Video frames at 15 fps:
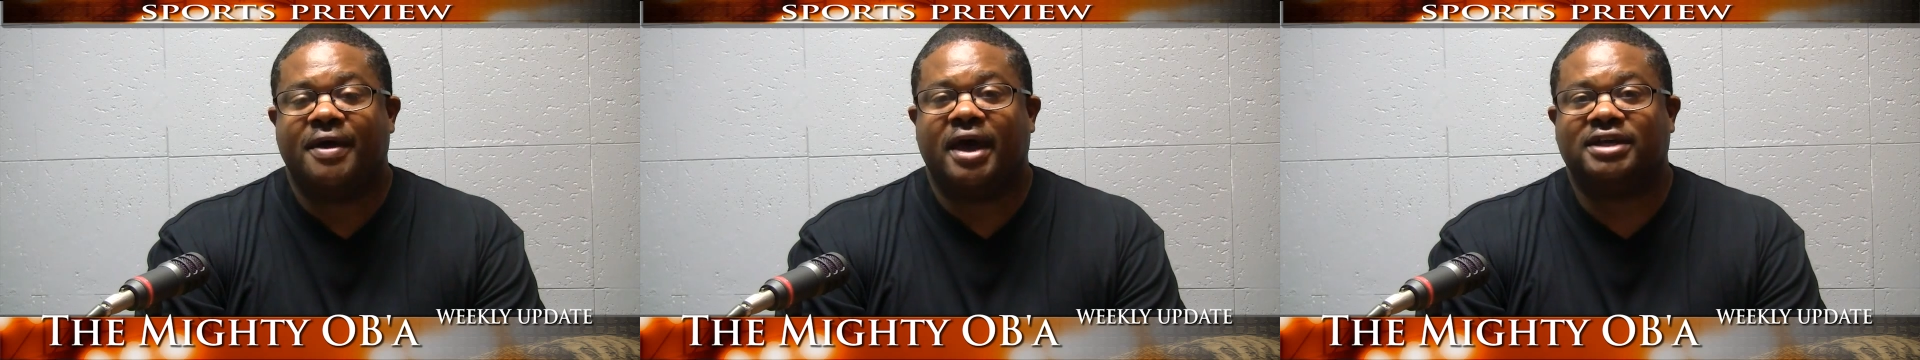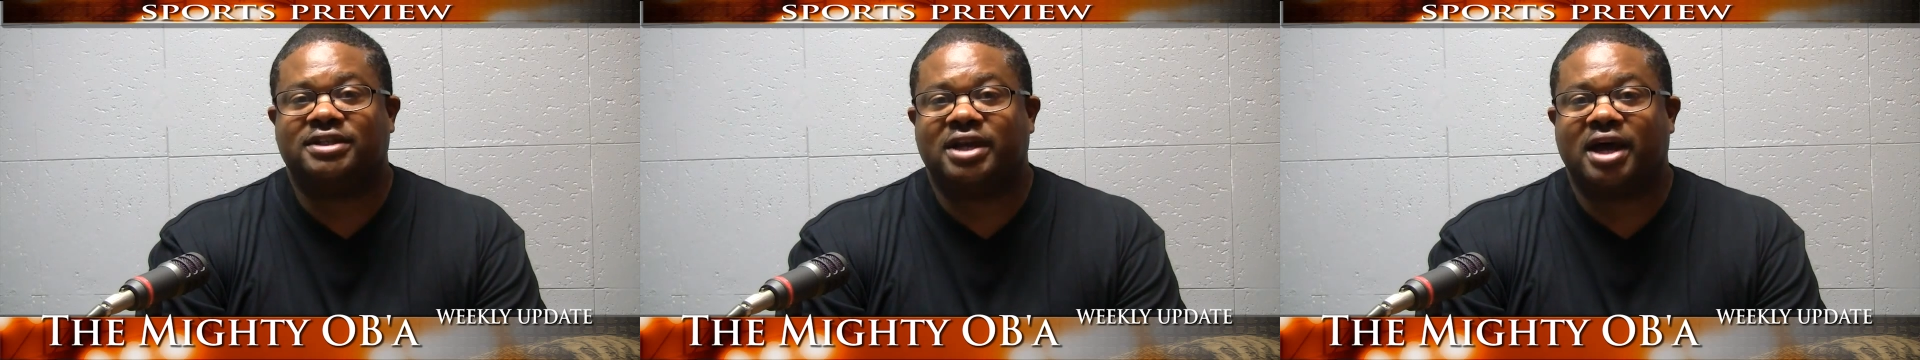
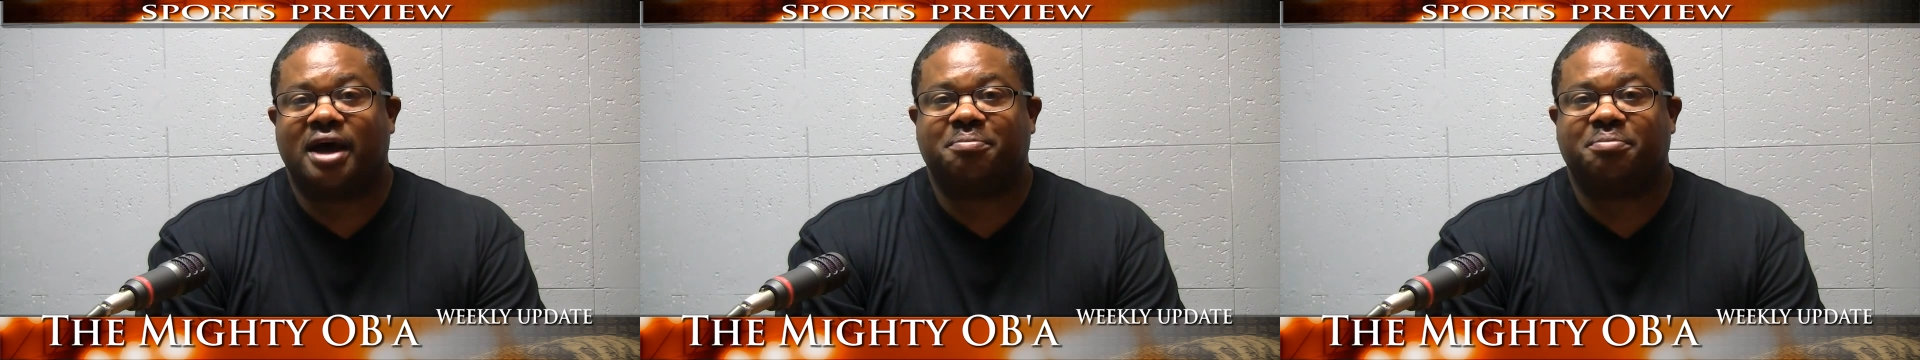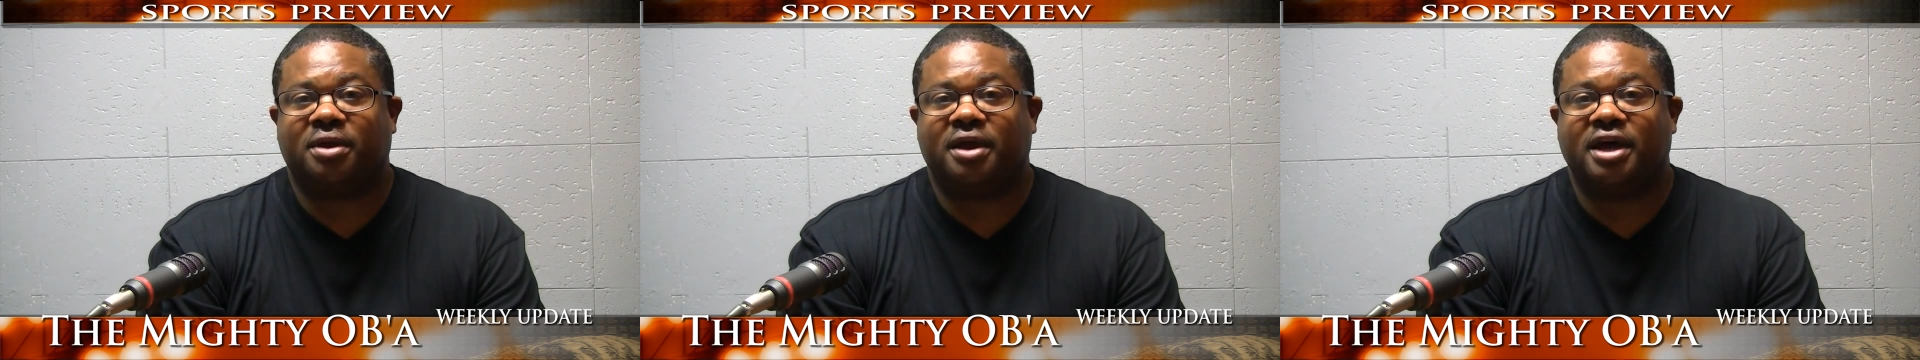has
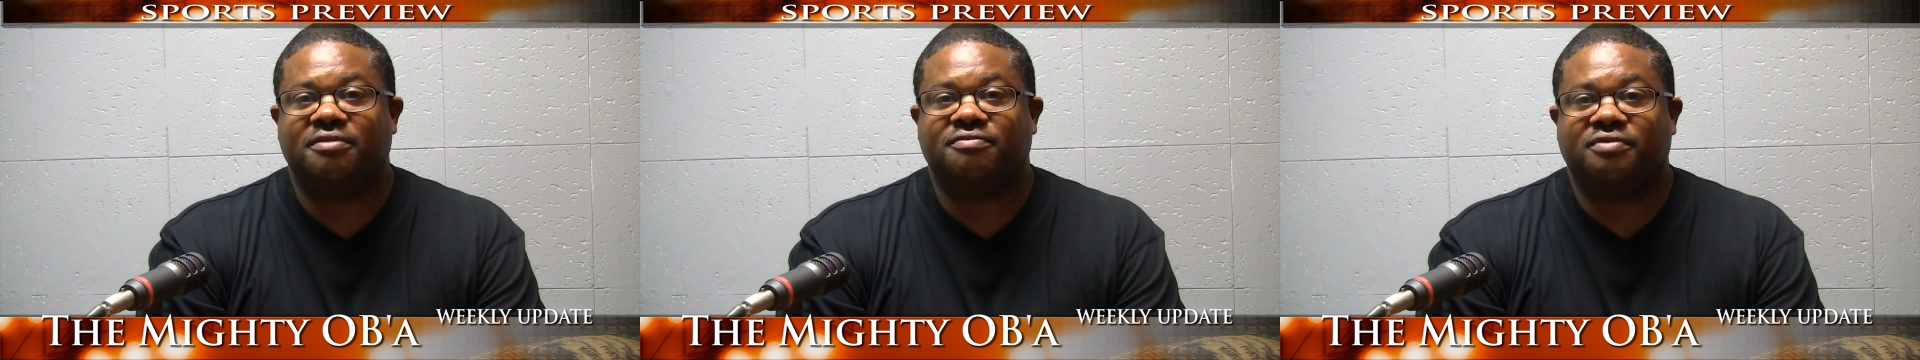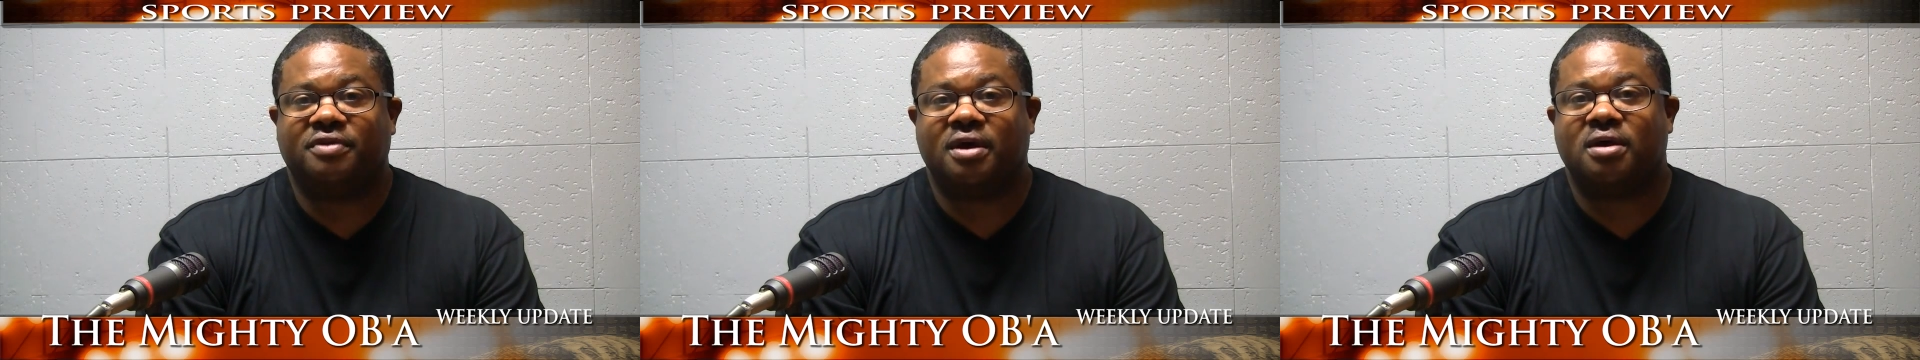not
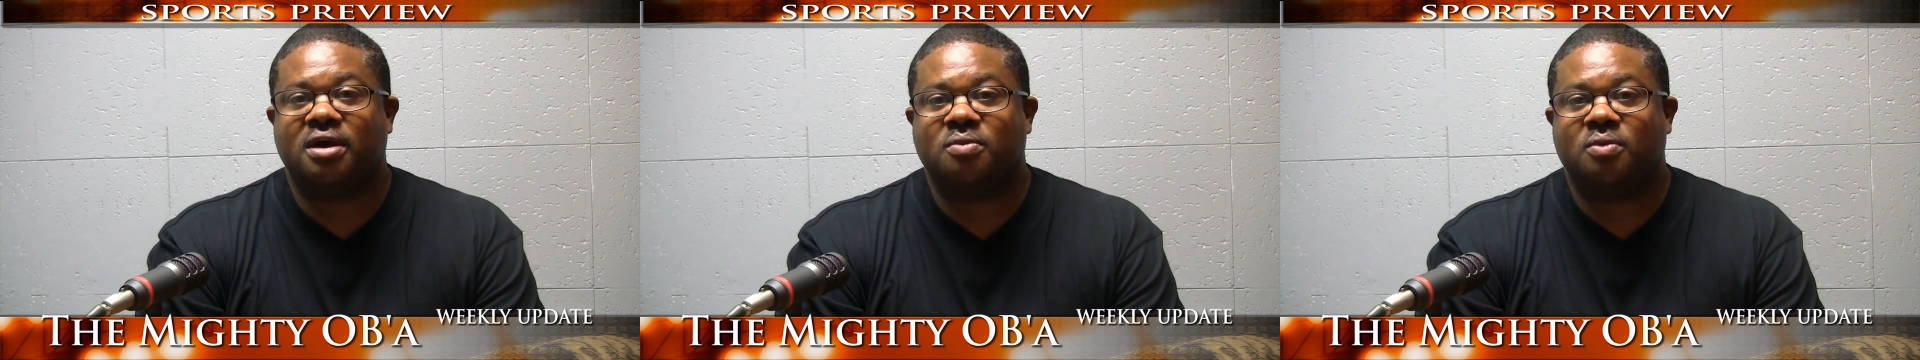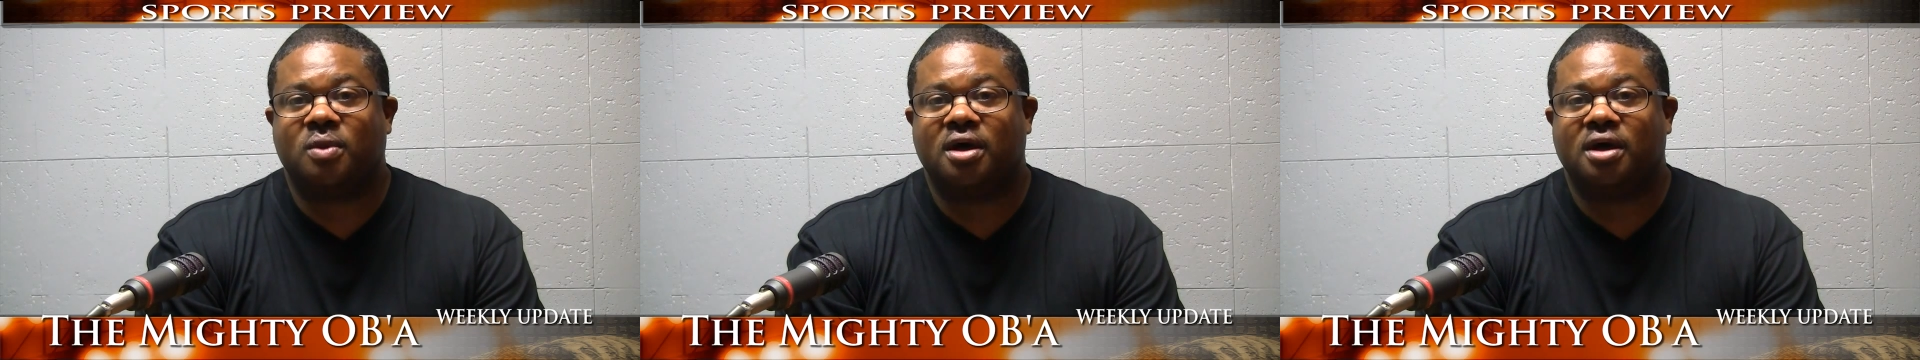played
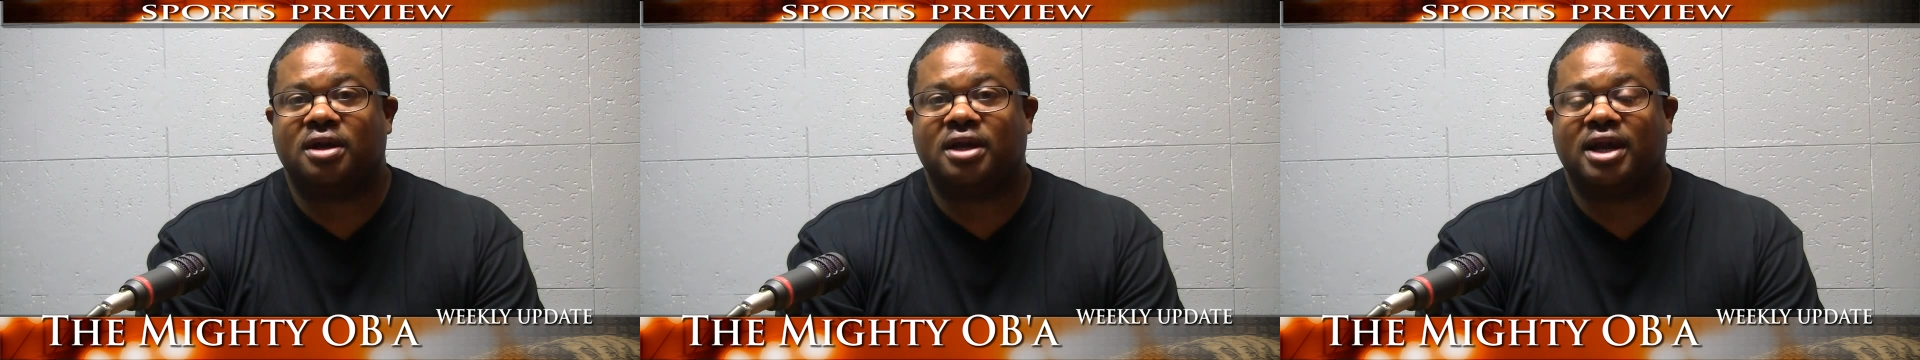very well,